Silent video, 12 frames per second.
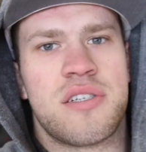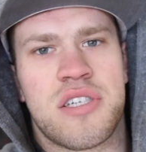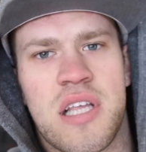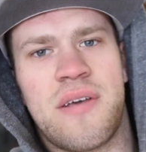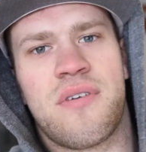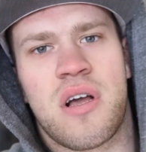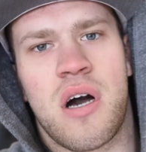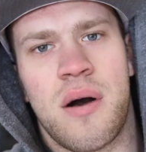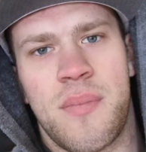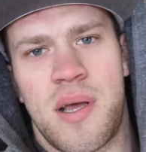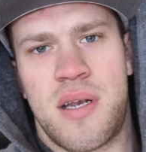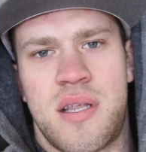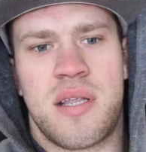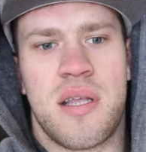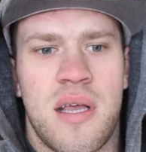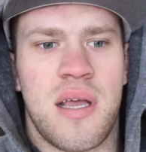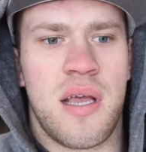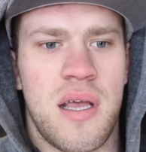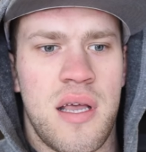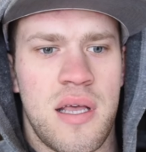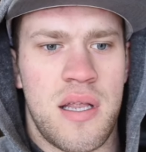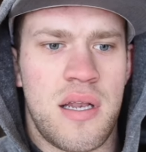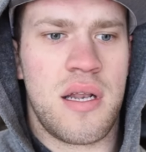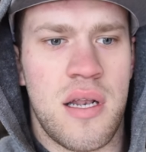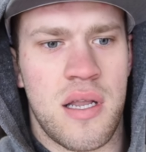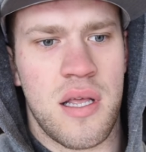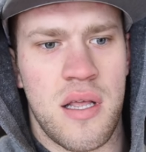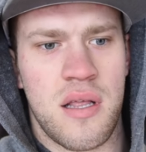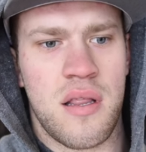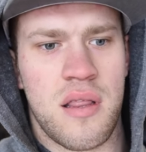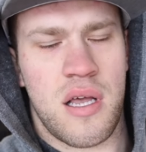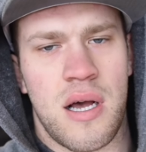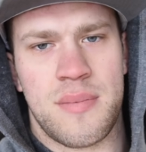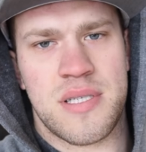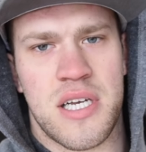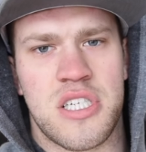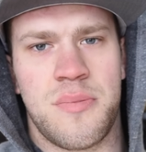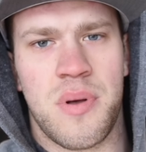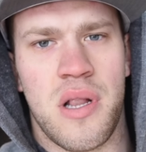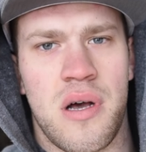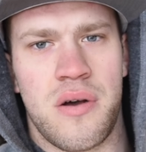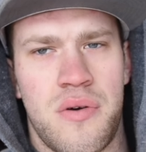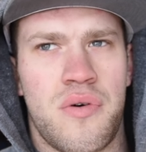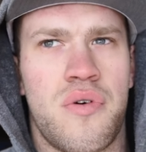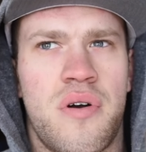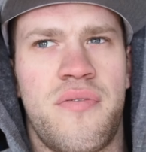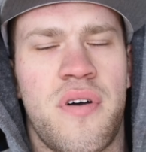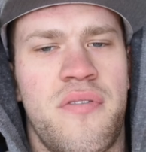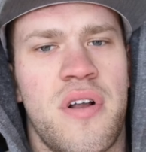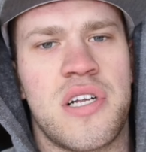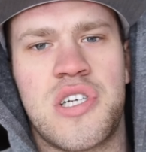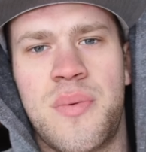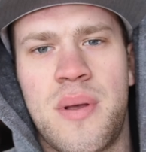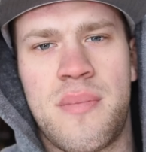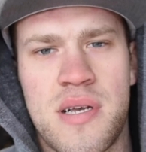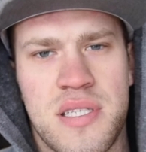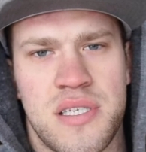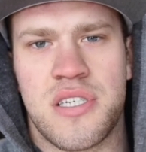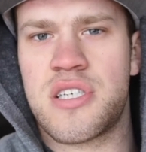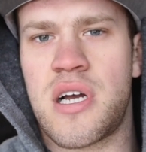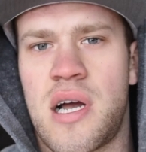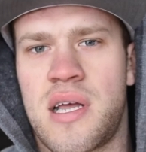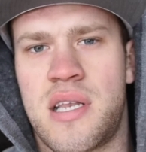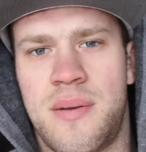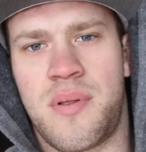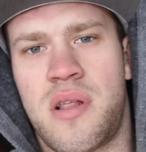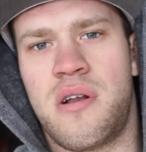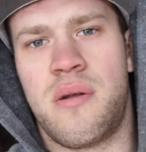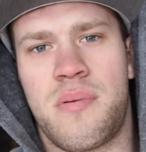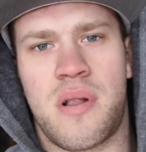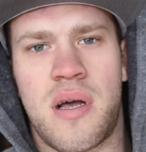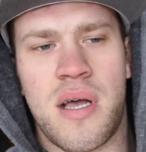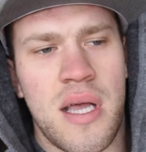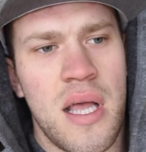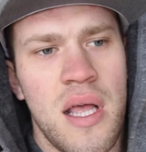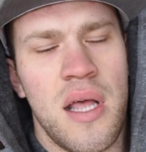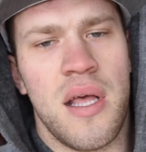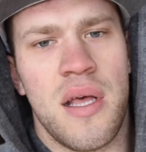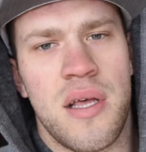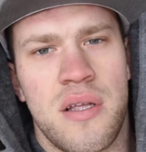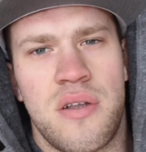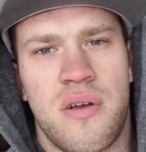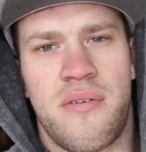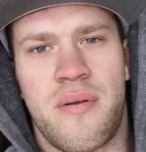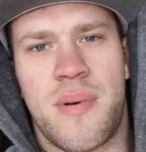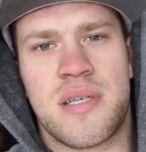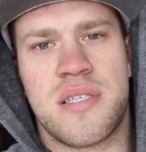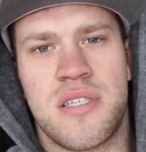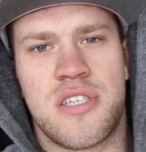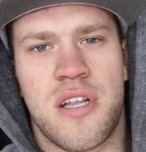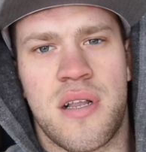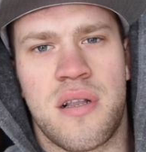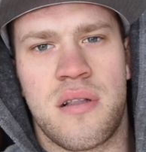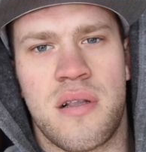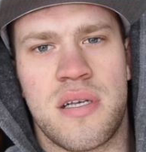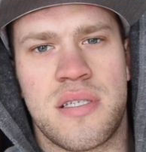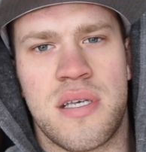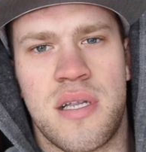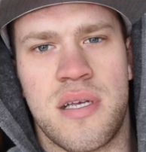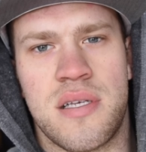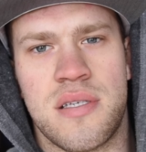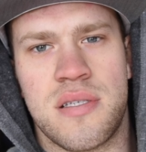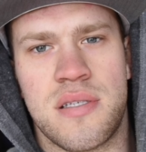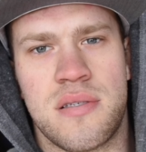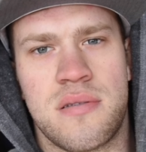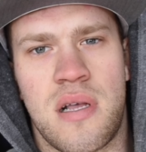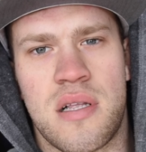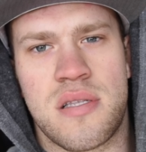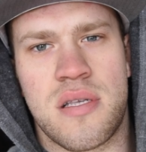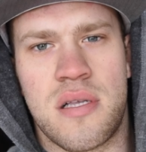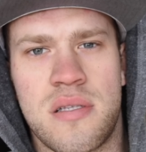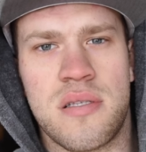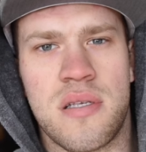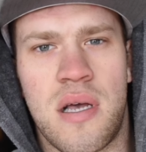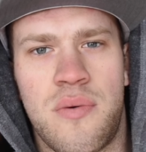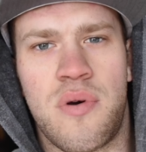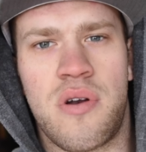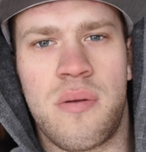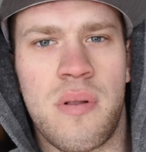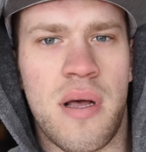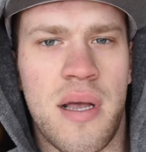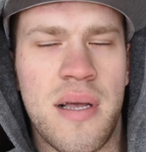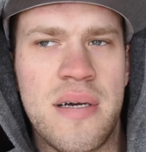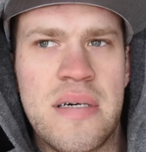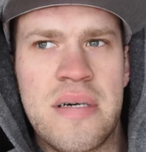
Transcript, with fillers: just leave a comment in the comment section below, or feel free to shoot me a message. I typically reply to every message unless it is nonsense. I won't reply.